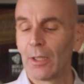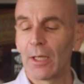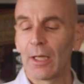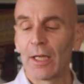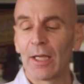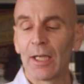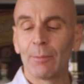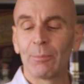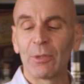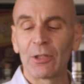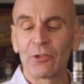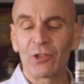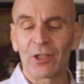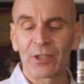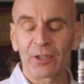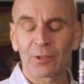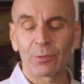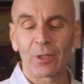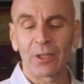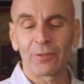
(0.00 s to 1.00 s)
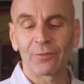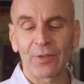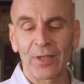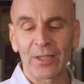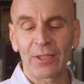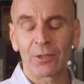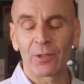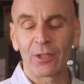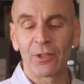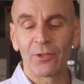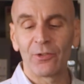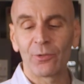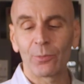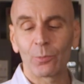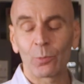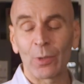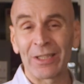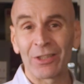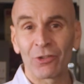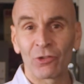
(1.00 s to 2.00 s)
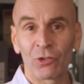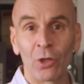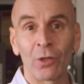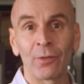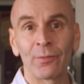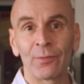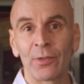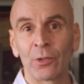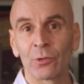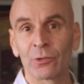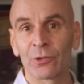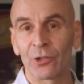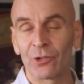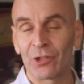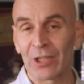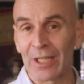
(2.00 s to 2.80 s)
But generally what I find is when it's not filtered,